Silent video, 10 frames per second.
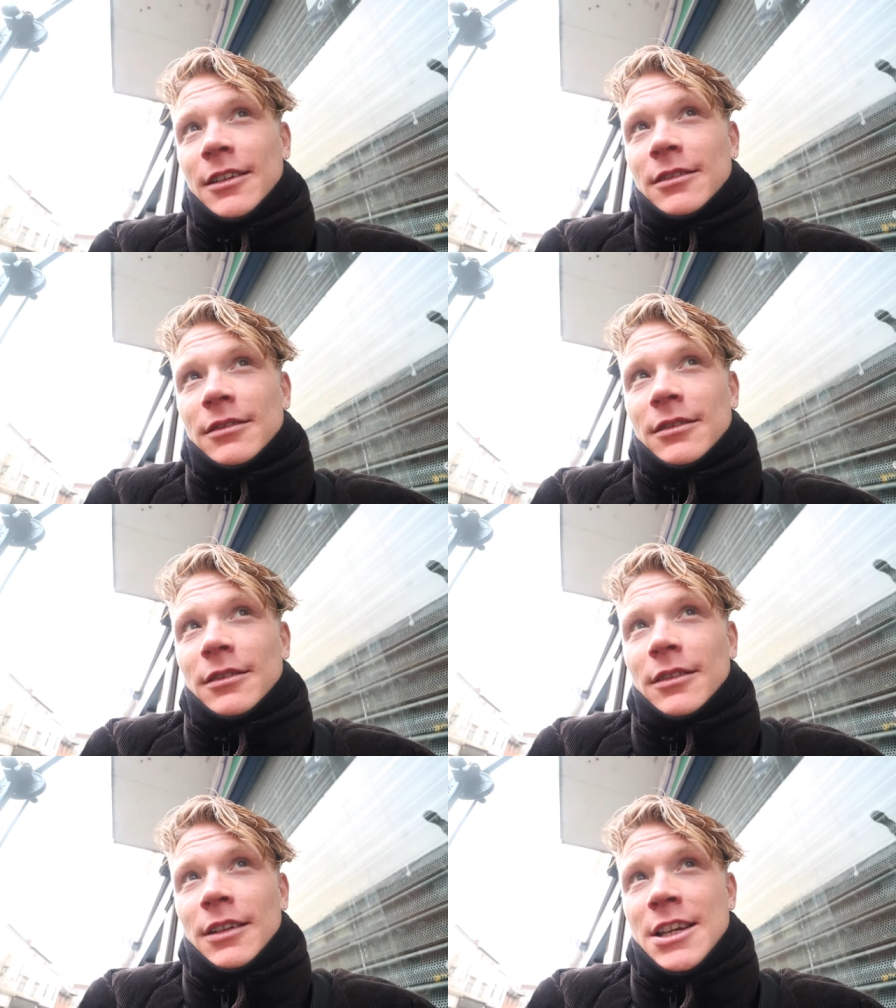that
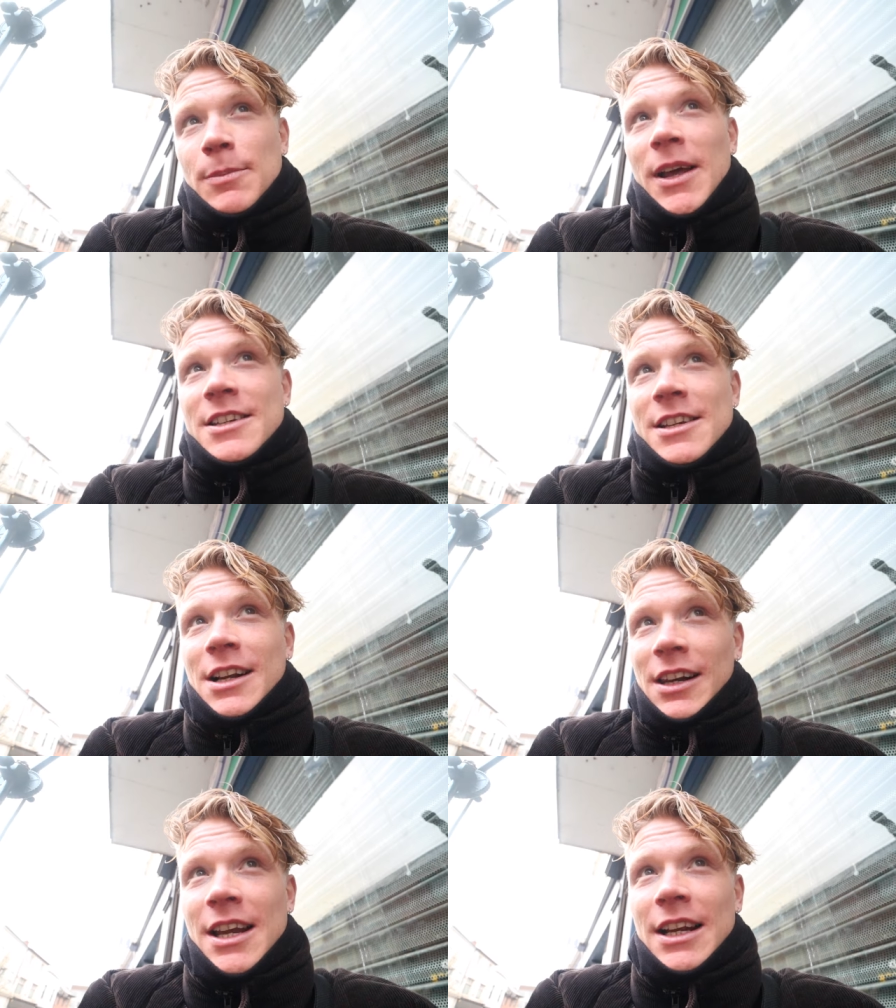this place
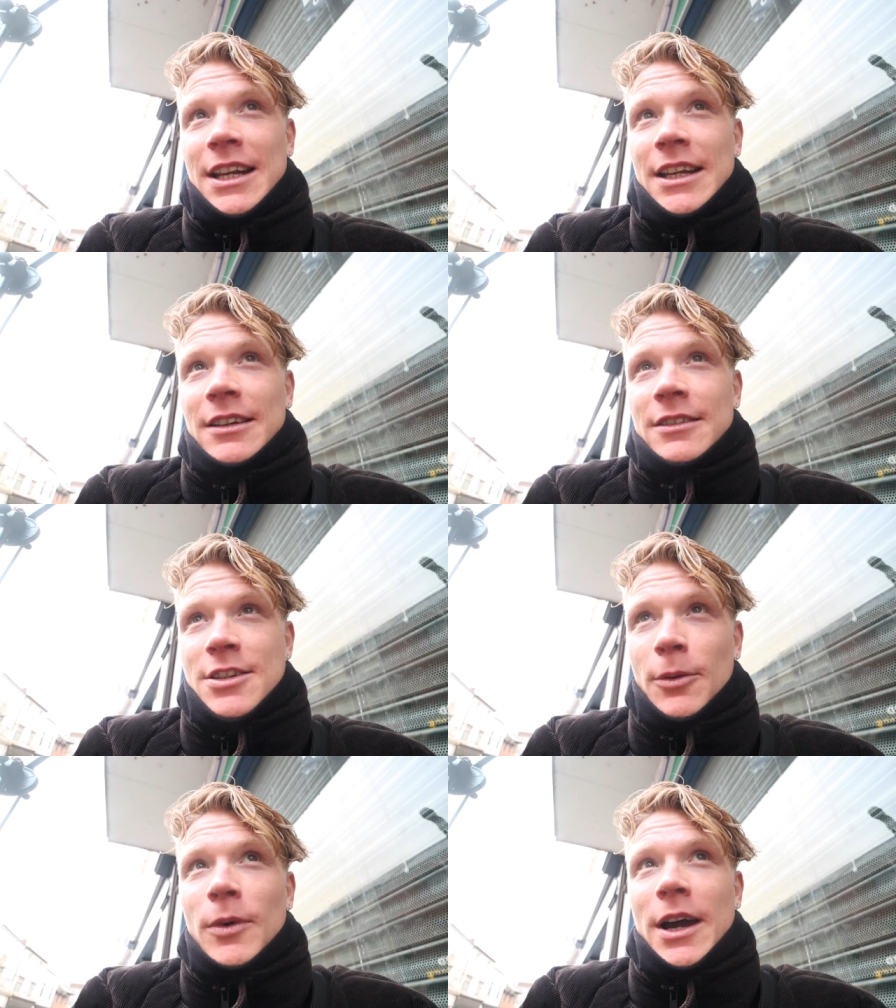is clearly
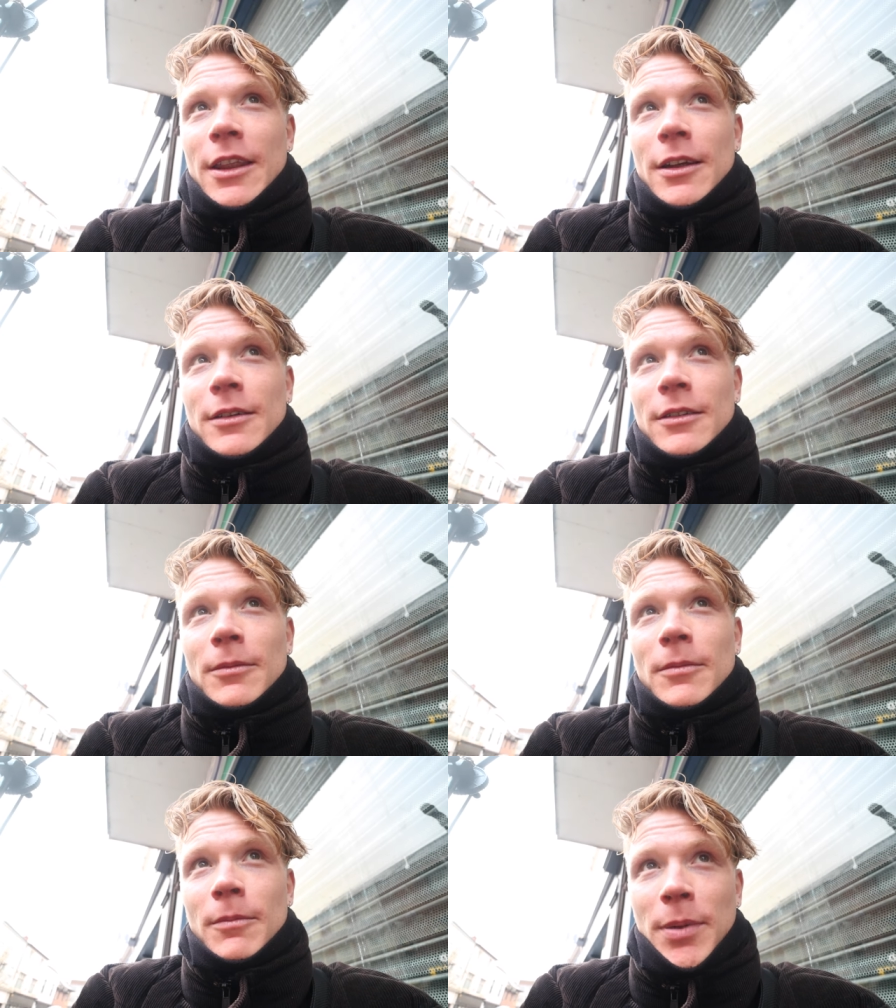somewhere that
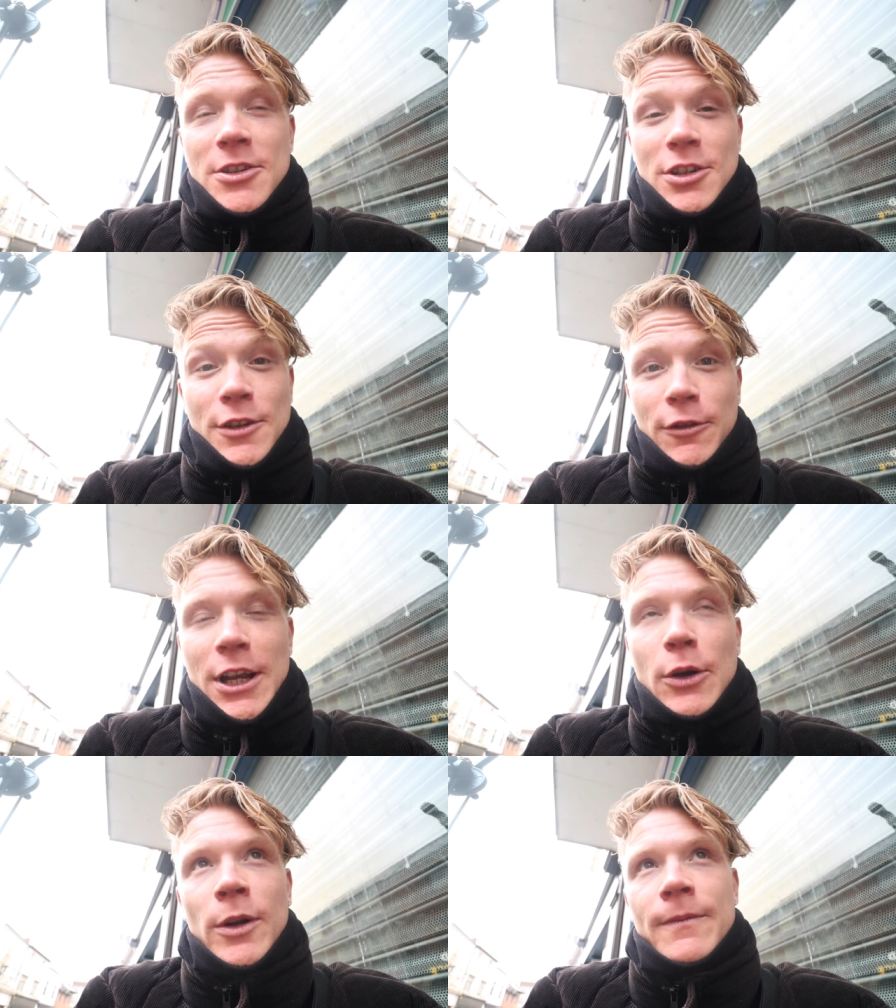buskers
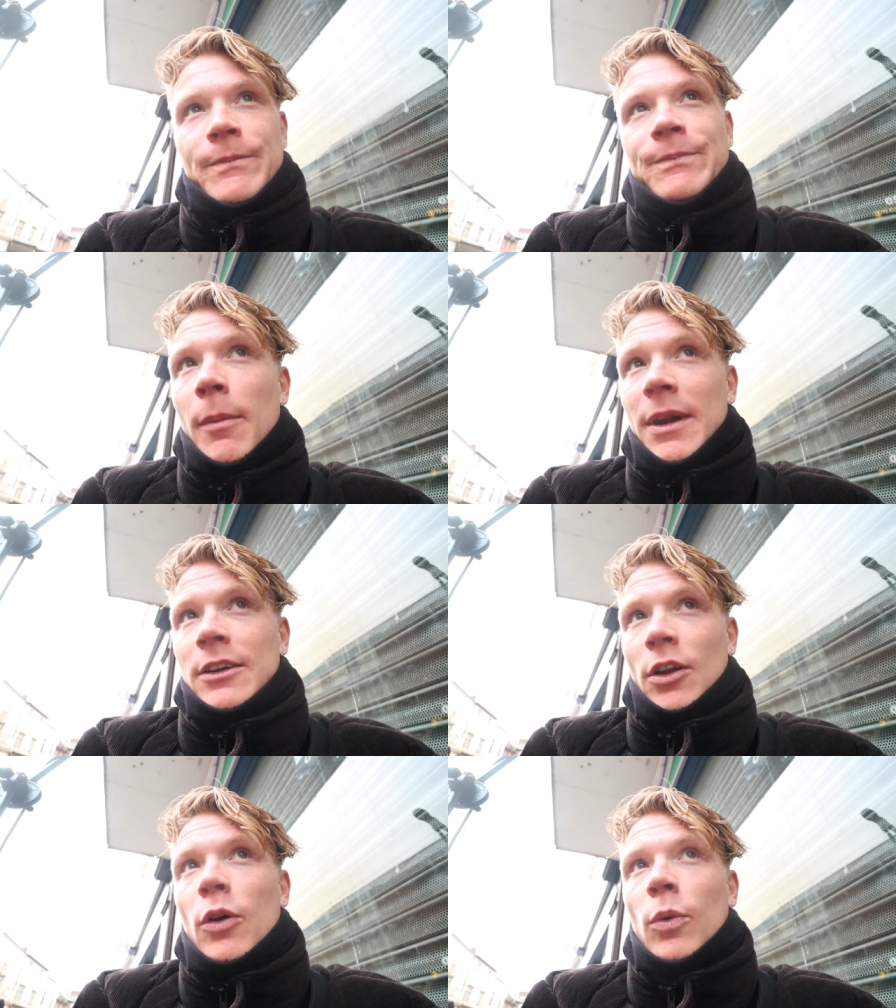frequent. The
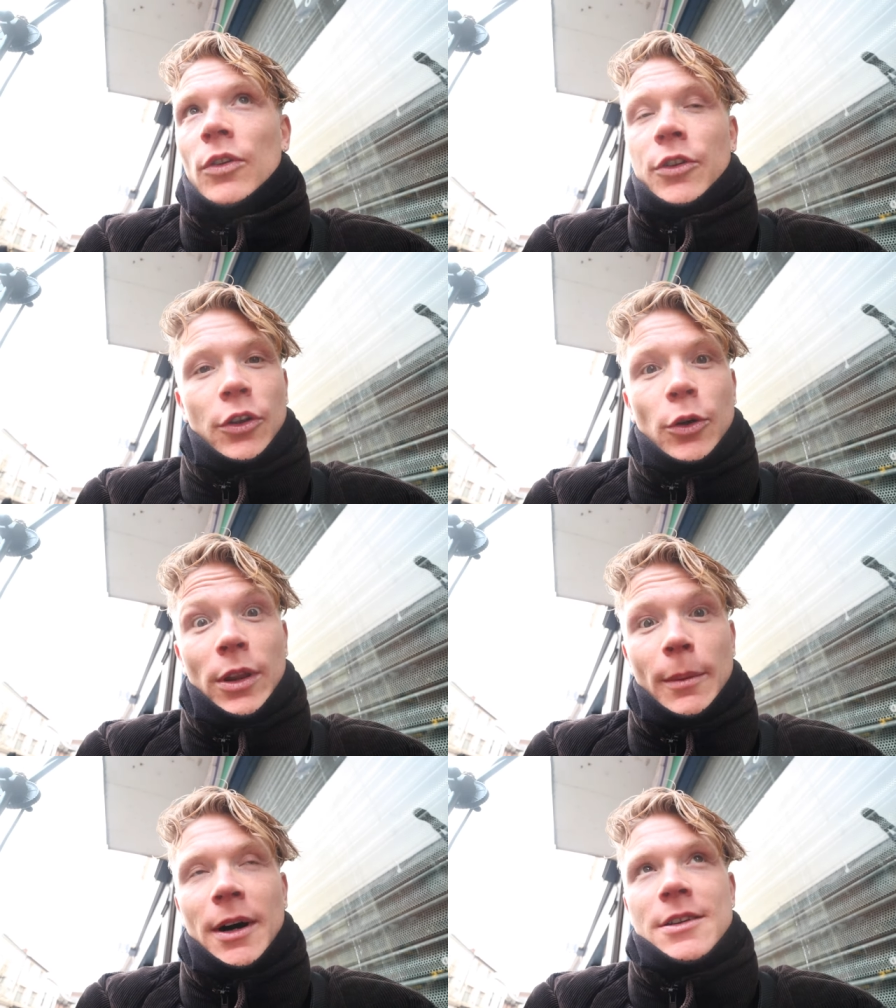public know what to do
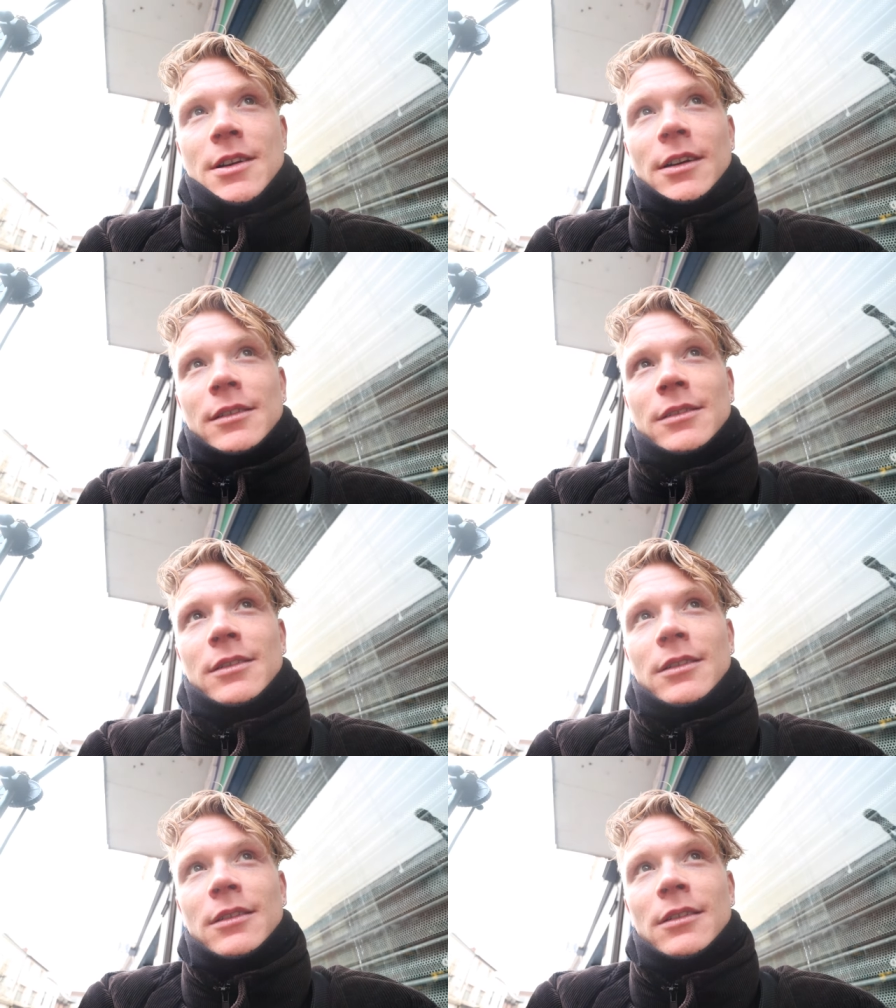with a busker
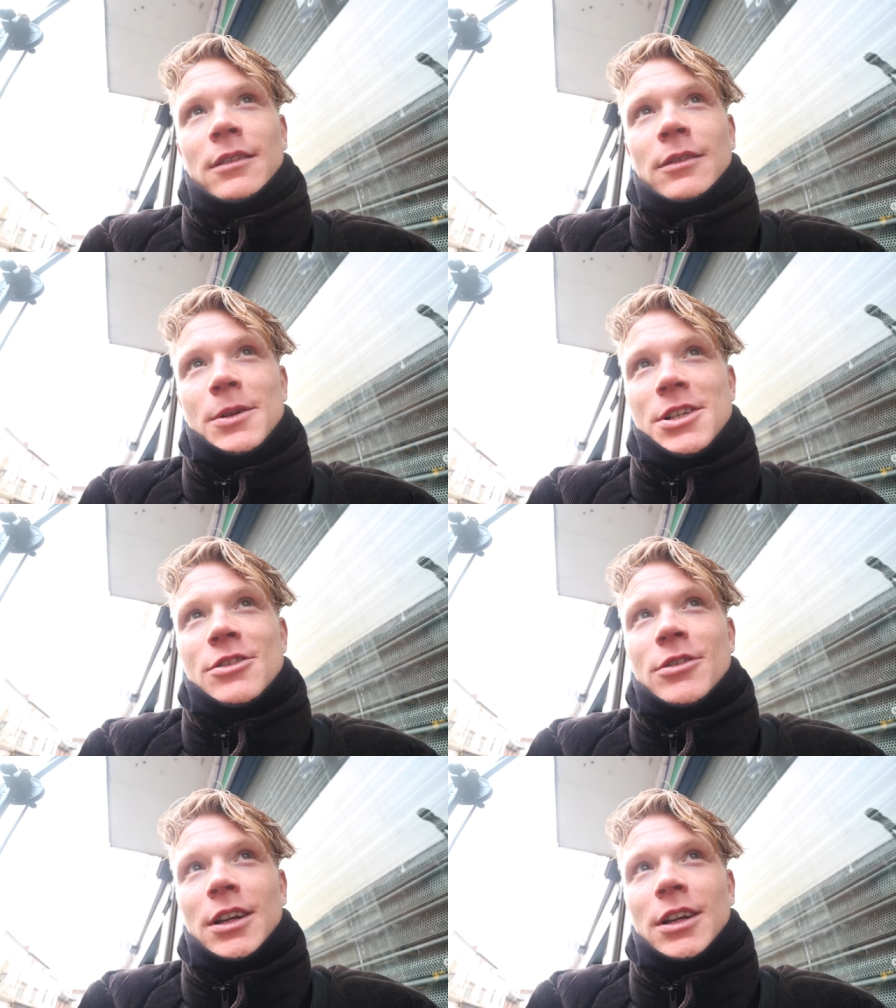which is